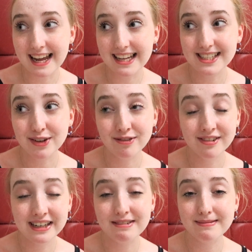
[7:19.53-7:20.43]
It's
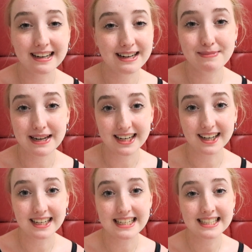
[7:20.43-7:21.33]
really, really been
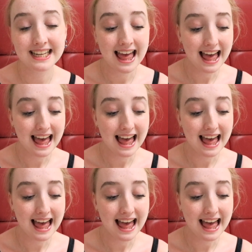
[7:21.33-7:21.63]
nice.